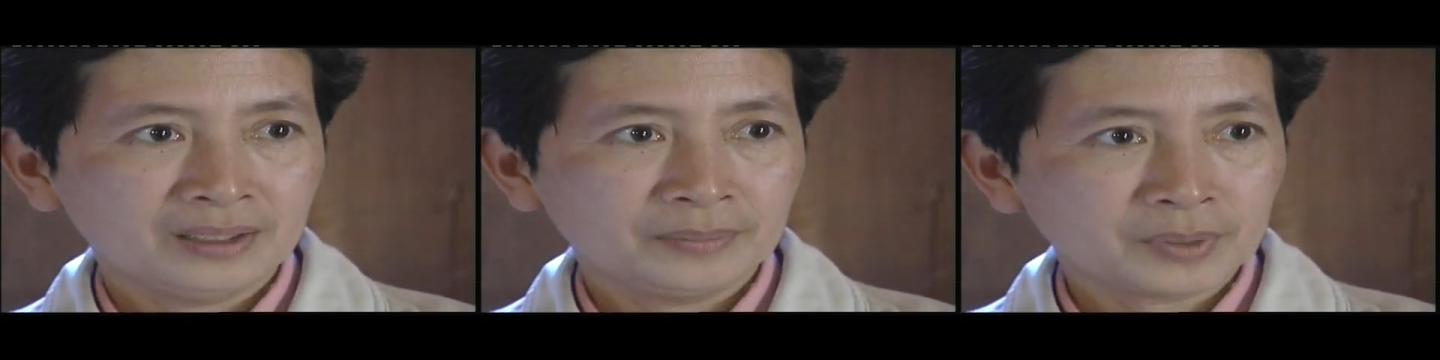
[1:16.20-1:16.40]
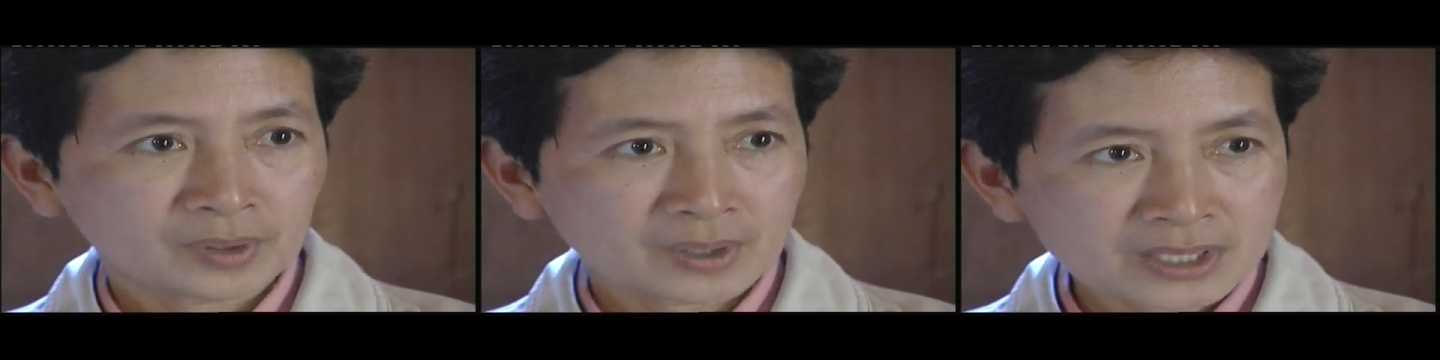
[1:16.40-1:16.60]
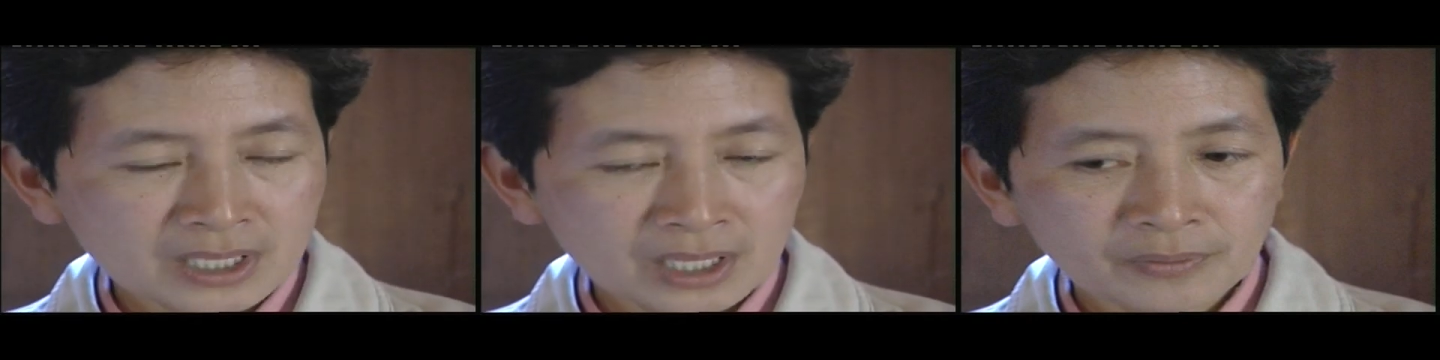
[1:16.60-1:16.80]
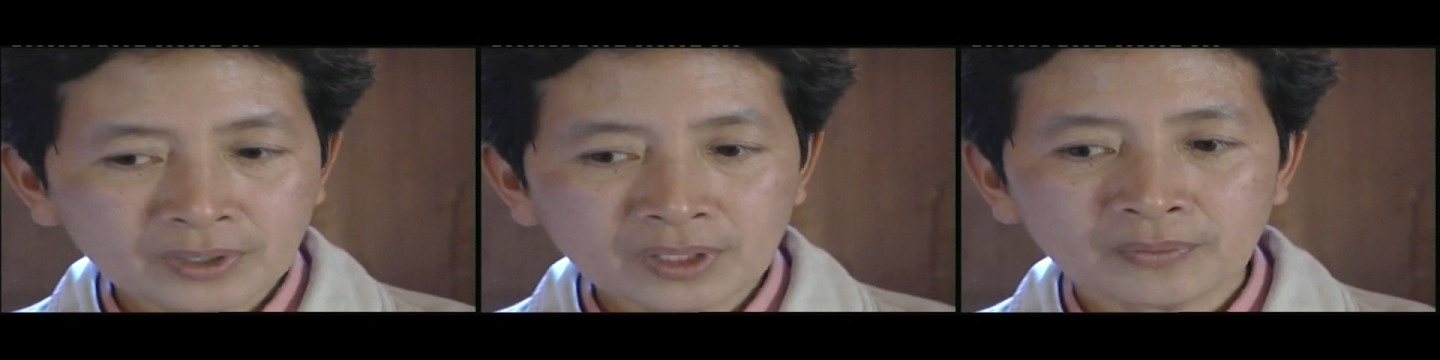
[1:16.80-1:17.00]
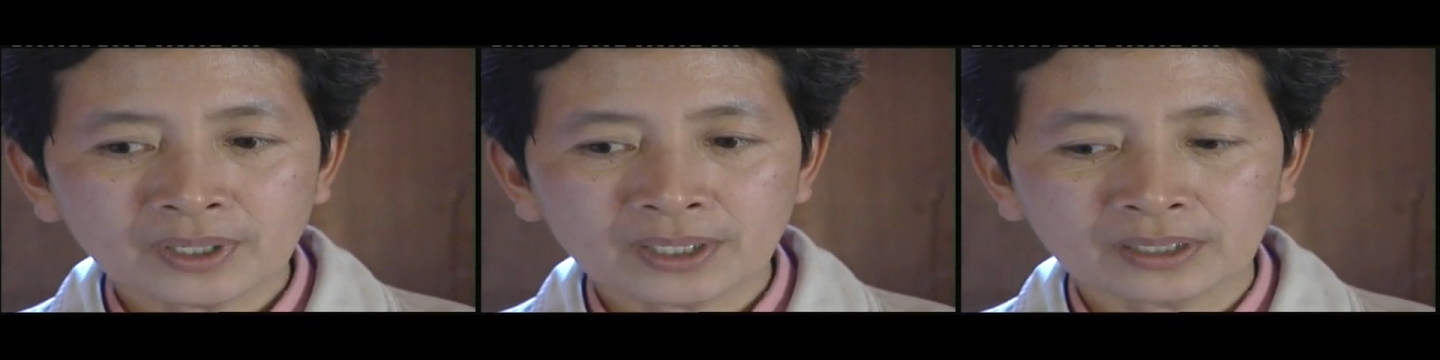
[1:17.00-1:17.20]
because
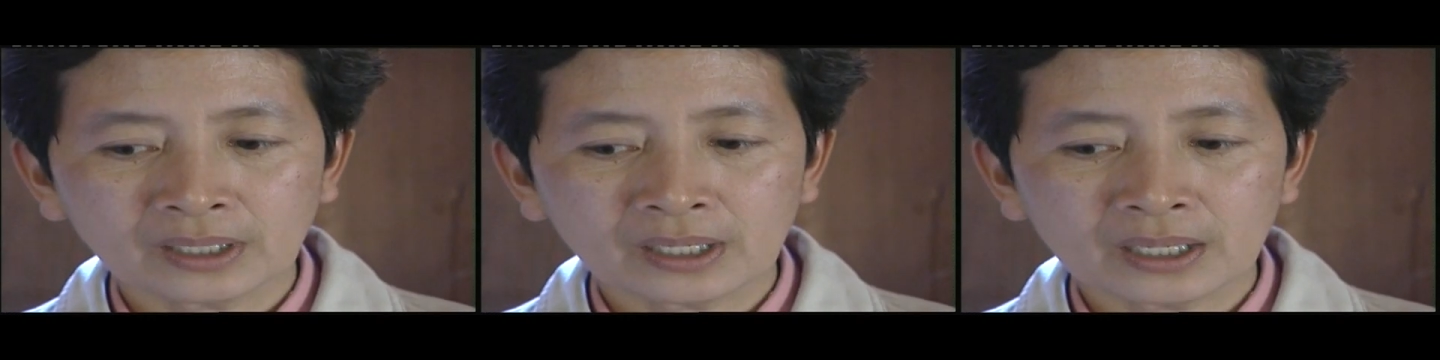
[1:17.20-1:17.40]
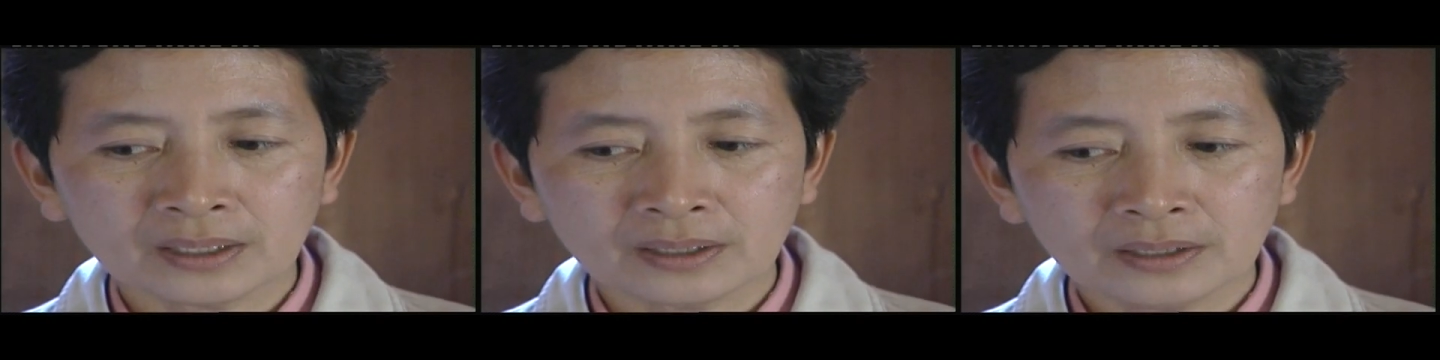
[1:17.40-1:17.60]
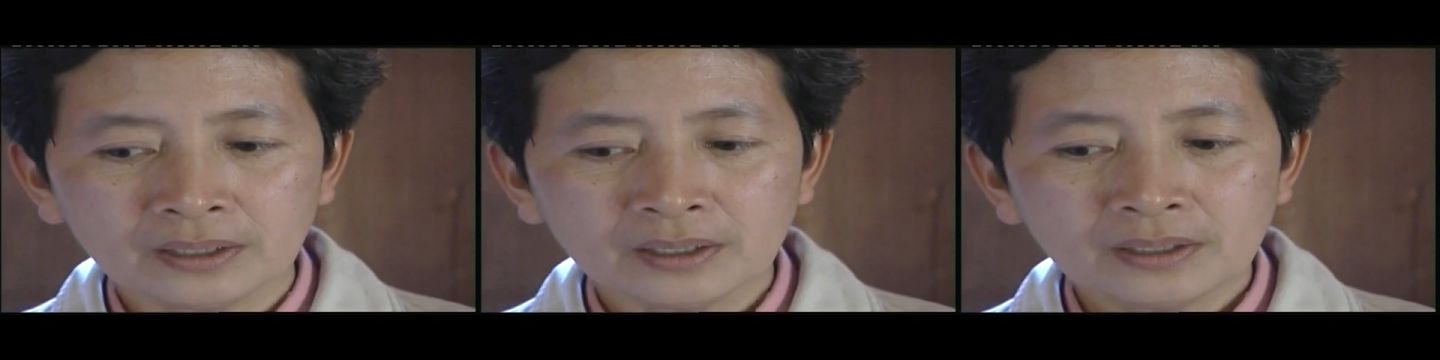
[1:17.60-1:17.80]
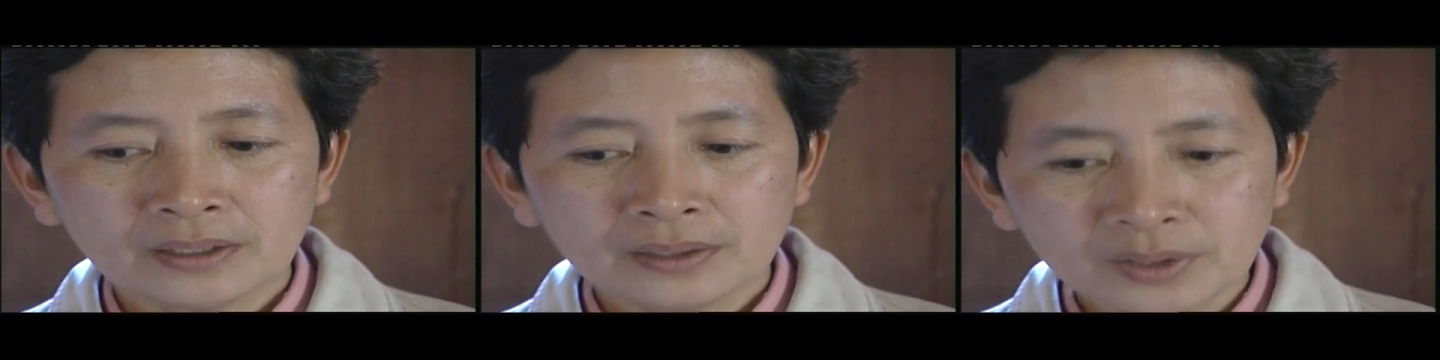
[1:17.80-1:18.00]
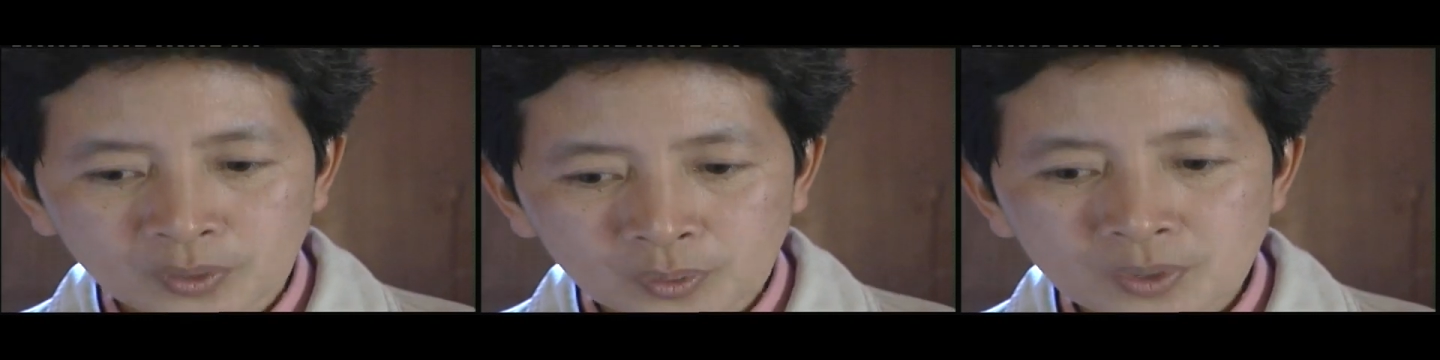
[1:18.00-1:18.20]
everyone can
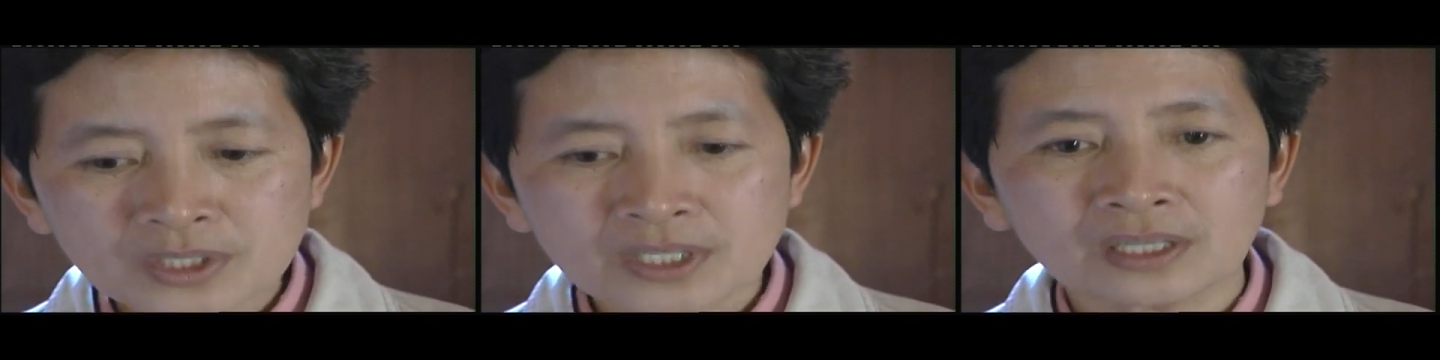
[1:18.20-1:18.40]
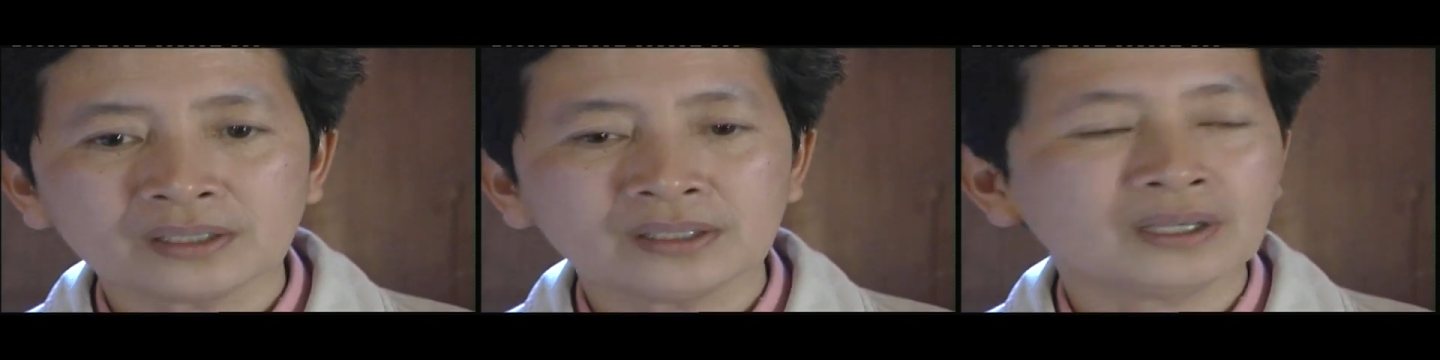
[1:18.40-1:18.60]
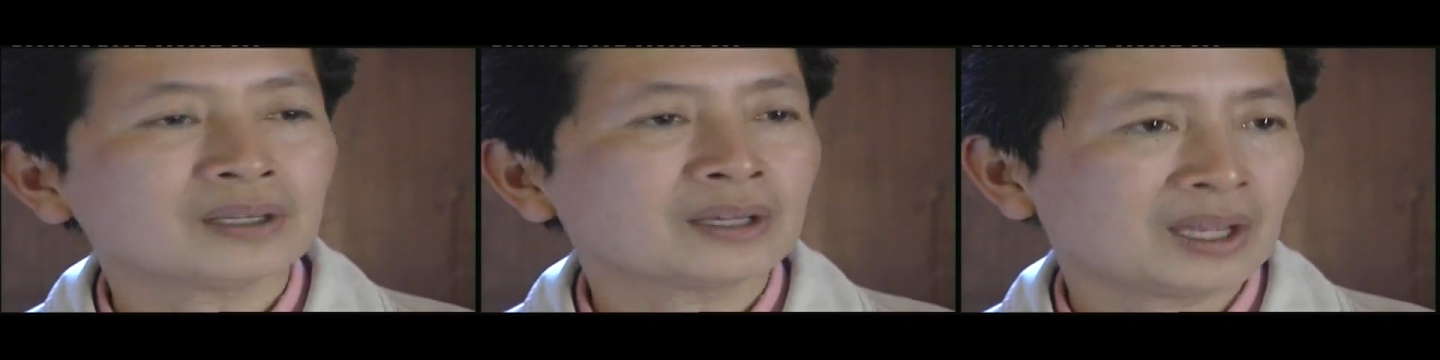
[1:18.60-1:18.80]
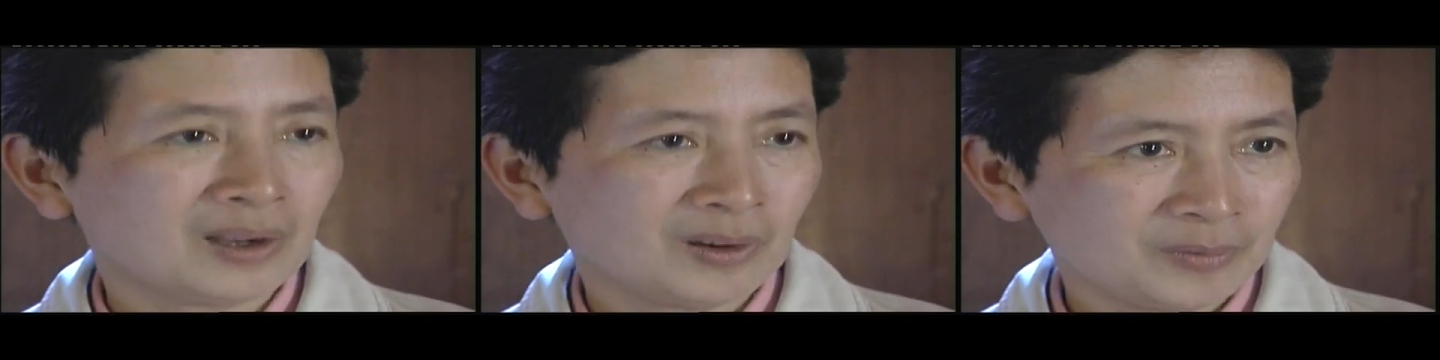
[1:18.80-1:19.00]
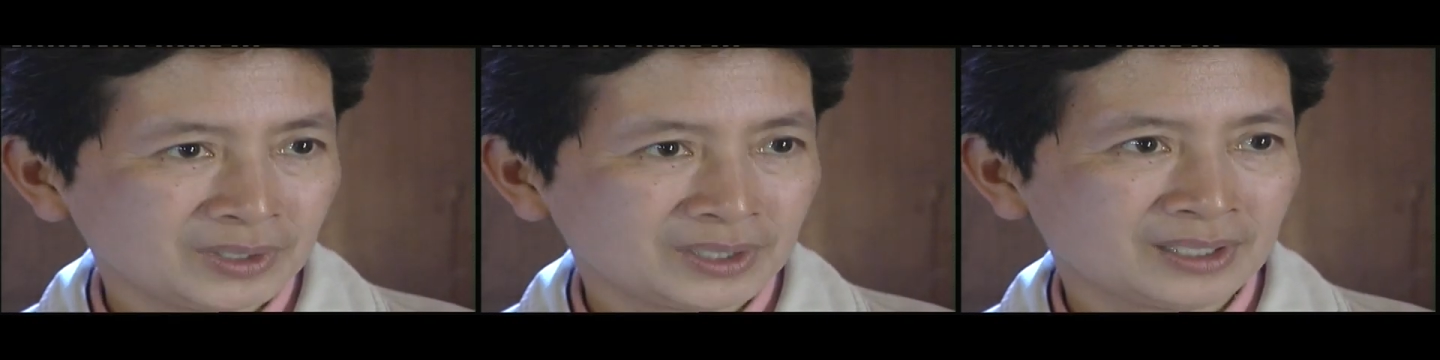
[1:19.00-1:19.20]
use and take care
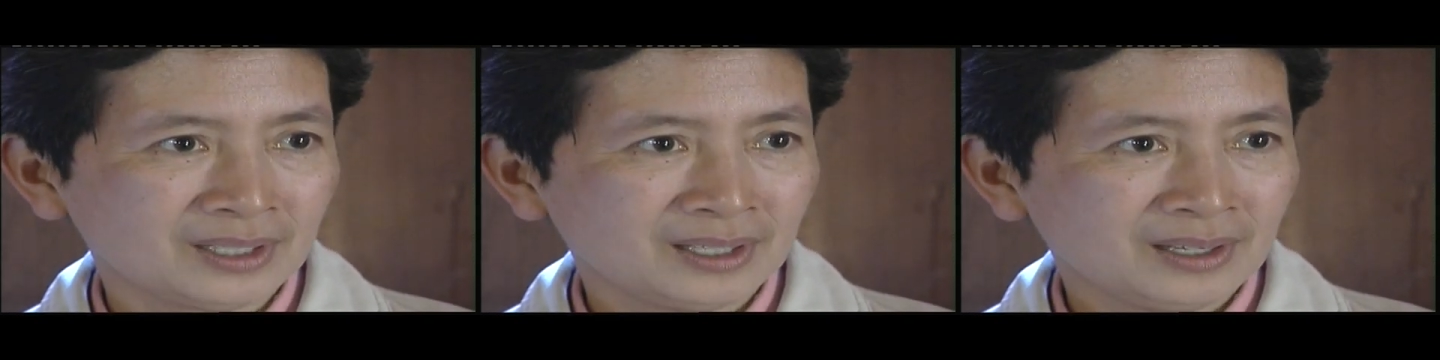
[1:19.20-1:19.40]
of it